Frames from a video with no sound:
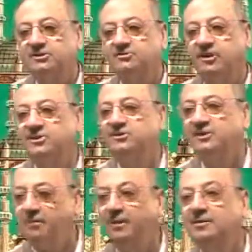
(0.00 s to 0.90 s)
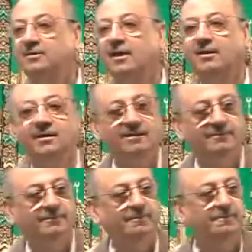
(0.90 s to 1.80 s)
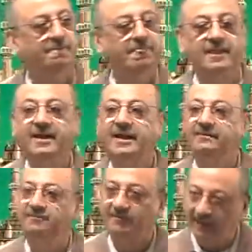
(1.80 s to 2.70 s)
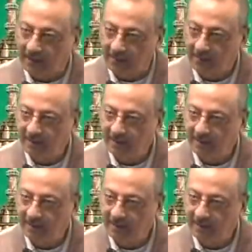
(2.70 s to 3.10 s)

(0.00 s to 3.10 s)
what is tabattal? Filamar